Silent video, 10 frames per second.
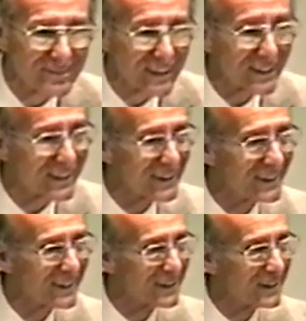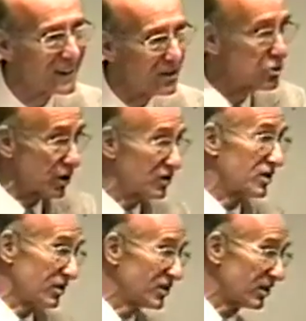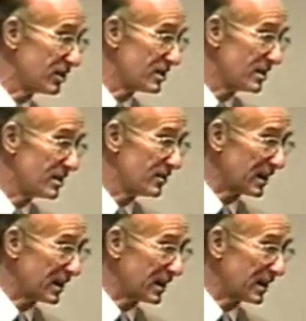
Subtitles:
you see, and just considered the